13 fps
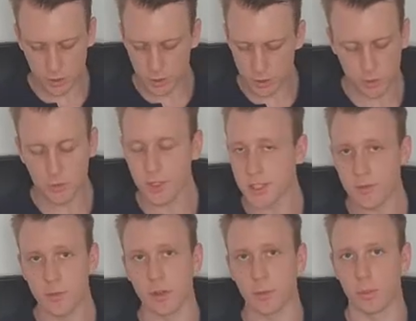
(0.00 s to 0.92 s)
So if we said
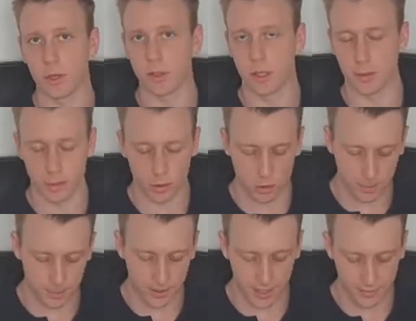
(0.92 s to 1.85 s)
we've got a polynomial
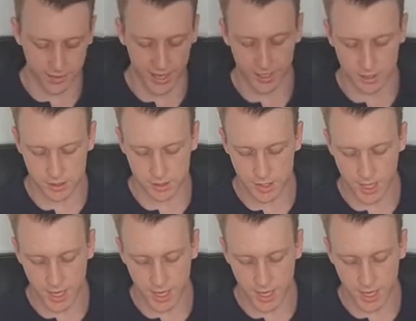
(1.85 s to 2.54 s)
p of x,